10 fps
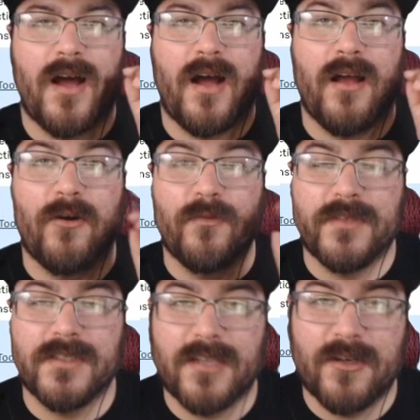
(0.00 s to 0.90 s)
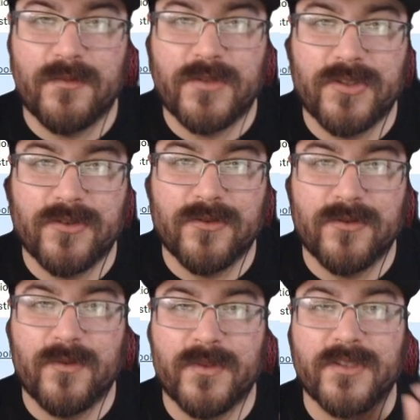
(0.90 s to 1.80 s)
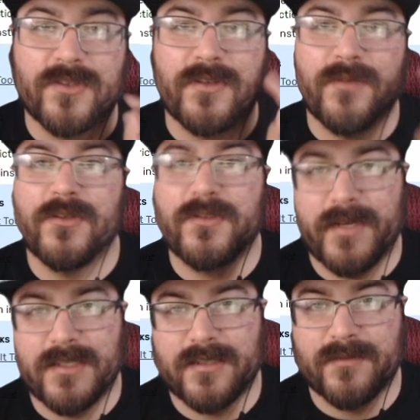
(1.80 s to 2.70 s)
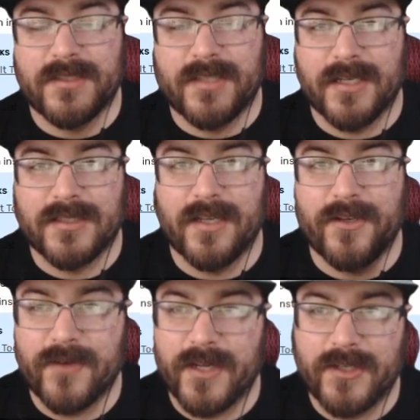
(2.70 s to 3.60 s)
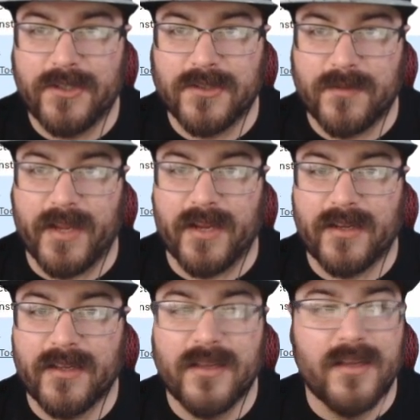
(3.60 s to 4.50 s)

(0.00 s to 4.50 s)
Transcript: I hope this helps you with the 3 most basic mistakes that new editors make.